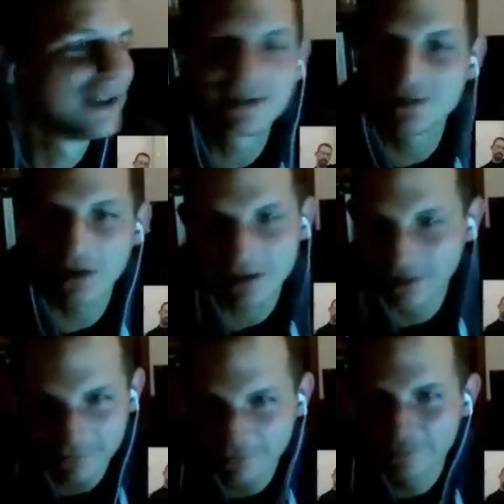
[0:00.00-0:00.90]
it's not
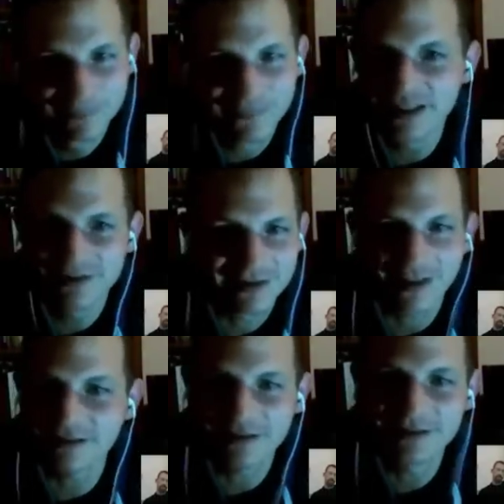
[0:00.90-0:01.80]
enough.
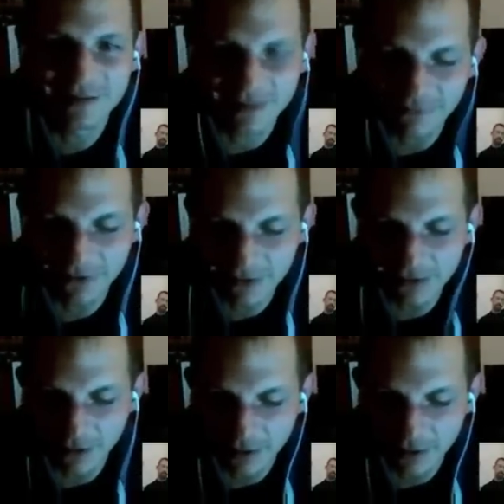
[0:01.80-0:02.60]
It's definitely